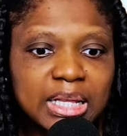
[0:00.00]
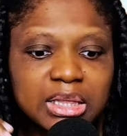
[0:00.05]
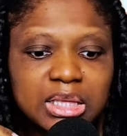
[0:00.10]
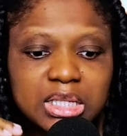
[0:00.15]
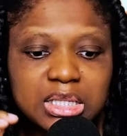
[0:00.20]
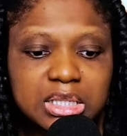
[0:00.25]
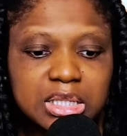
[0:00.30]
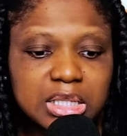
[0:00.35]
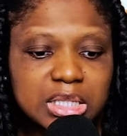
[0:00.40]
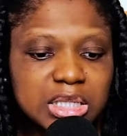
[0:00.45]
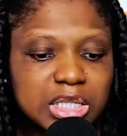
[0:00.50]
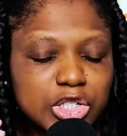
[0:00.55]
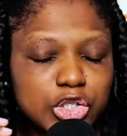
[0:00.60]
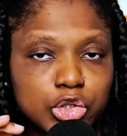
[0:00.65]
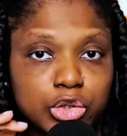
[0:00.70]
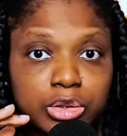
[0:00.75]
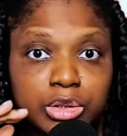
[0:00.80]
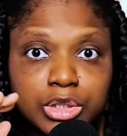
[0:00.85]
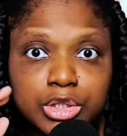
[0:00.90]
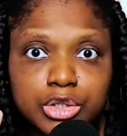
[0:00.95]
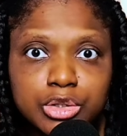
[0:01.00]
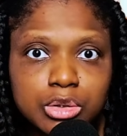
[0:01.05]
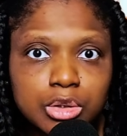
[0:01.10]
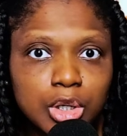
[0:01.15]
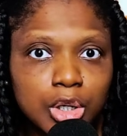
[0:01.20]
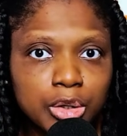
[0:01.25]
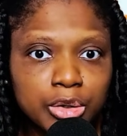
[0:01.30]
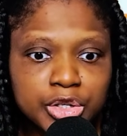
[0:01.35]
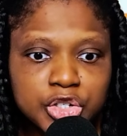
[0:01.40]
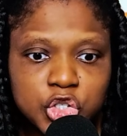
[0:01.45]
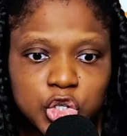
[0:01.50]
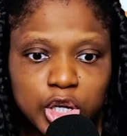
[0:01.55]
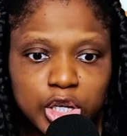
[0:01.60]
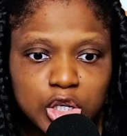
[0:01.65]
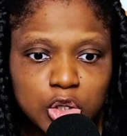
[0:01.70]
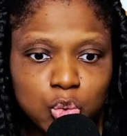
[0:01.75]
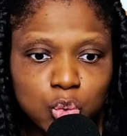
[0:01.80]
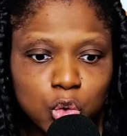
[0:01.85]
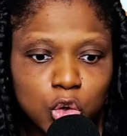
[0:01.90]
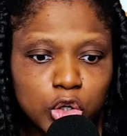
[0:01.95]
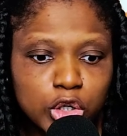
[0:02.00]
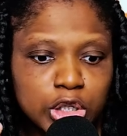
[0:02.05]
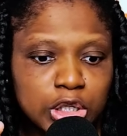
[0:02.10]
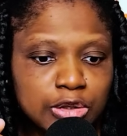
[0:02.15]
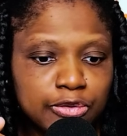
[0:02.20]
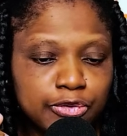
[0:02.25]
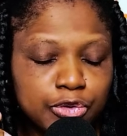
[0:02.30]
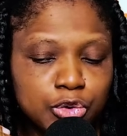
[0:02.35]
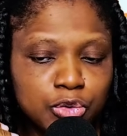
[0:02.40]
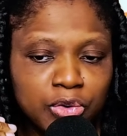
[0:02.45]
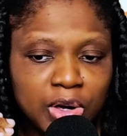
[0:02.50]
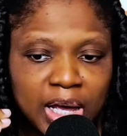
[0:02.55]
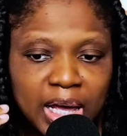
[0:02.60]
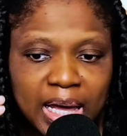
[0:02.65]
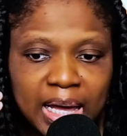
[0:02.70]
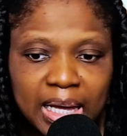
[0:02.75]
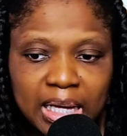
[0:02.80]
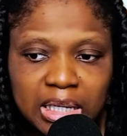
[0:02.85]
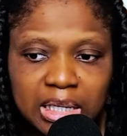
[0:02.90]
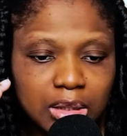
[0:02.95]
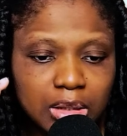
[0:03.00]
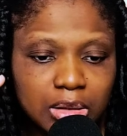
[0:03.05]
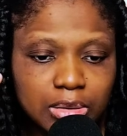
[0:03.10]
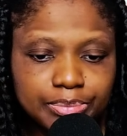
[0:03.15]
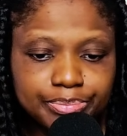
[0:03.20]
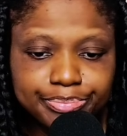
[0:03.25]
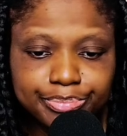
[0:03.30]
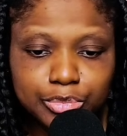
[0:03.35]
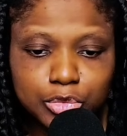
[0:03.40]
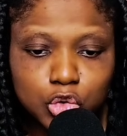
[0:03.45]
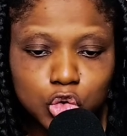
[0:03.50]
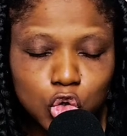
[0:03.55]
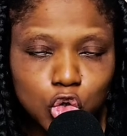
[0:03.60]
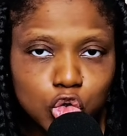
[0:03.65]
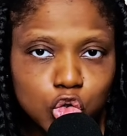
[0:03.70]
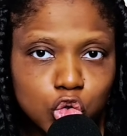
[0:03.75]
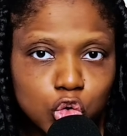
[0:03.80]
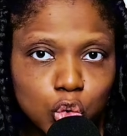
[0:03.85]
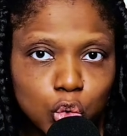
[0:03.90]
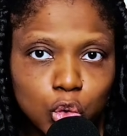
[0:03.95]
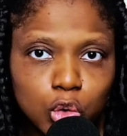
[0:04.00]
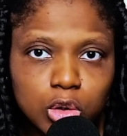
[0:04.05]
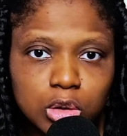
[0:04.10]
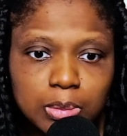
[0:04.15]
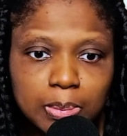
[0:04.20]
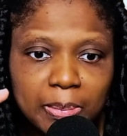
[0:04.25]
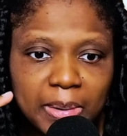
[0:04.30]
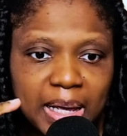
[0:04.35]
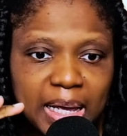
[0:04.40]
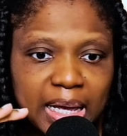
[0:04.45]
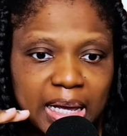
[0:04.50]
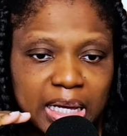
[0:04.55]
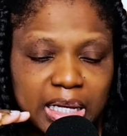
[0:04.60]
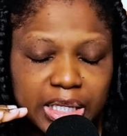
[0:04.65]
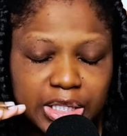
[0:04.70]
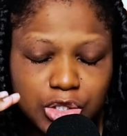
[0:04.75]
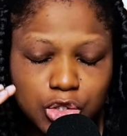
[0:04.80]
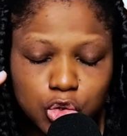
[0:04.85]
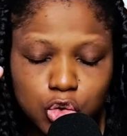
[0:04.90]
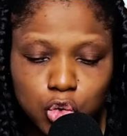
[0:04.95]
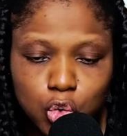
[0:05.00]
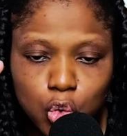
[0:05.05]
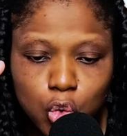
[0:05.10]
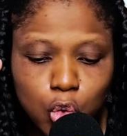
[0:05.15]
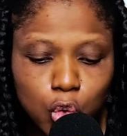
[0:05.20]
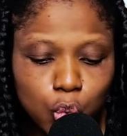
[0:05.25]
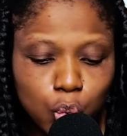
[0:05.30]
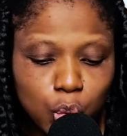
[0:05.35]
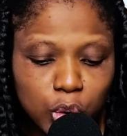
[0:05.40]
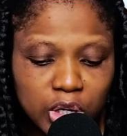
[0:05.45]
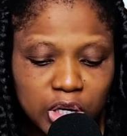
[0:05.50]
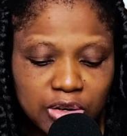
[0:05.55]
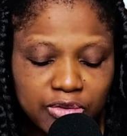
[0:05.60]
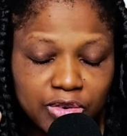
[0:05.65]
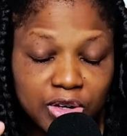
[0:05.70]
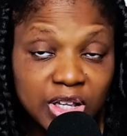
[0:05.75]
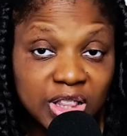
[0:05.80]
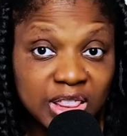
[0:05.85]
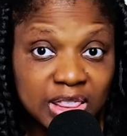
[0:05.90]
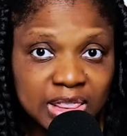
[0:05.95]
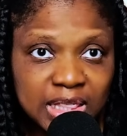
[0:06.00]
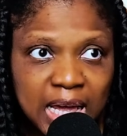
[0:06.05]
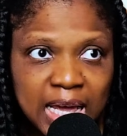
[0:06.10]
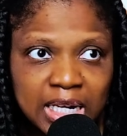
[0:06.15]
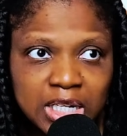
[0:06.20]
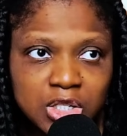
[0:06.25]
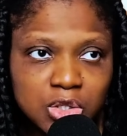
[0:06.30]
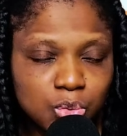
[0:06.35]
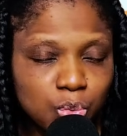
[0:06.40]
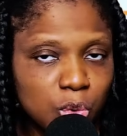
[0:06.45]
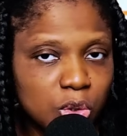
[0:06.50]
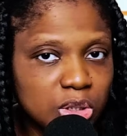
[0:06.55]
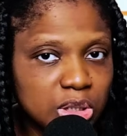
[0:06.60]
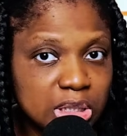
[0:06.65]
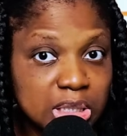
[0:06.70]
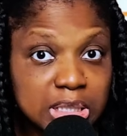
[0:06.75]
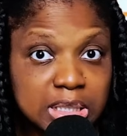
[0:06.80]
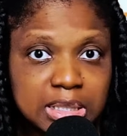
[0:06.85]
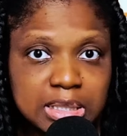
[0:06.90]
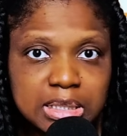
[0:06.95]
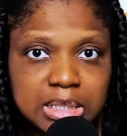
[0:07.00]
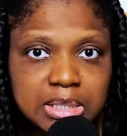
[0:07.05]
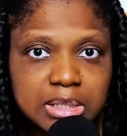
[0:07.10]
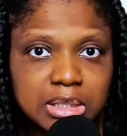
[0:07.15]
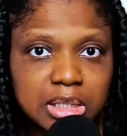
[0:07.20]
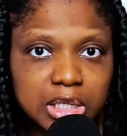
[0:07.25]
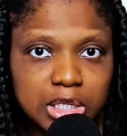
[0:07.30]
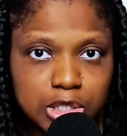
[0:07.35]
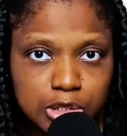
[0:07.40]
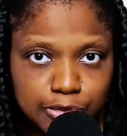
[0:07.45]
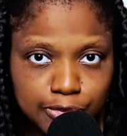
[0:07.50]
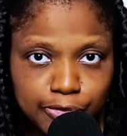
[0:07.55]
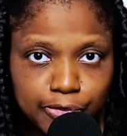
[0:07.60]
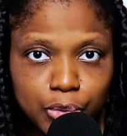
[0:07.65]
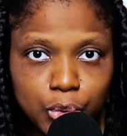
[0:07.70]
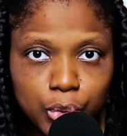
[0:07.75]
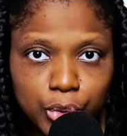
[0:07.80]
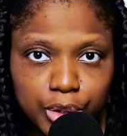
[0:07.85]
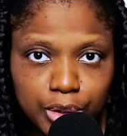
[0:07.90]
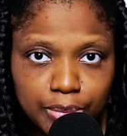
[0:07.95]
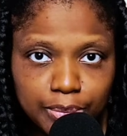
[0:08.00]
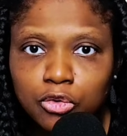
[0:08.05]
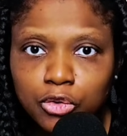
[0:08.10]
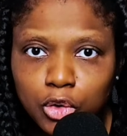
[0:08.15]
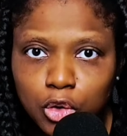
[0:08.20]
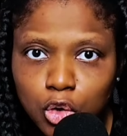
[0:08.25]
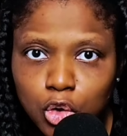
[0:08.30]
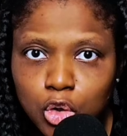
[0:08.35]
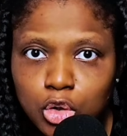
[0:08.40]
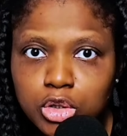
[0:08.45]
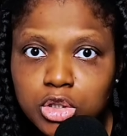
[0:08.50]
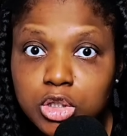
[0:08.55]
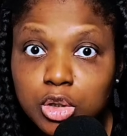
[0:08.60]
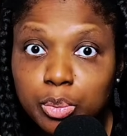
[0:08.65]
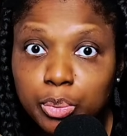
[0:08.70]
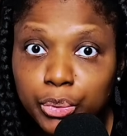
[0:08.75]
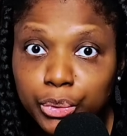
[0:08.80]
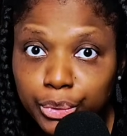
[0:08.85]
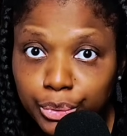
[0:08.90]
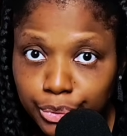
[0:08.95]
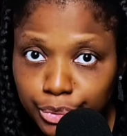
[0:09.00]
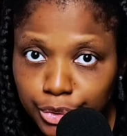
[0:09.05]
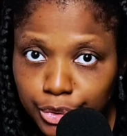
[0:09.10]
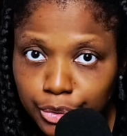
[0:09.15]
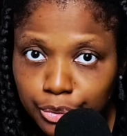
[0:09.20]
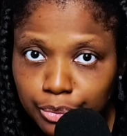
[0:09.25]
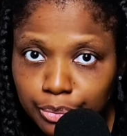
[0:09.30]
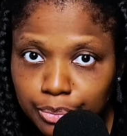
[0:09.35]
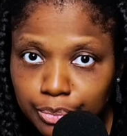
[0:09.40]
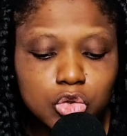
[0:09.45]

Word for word: And this isn't to discourage anyone if you've had a not so good past or whatever. That is what this season is for, for God to prune you.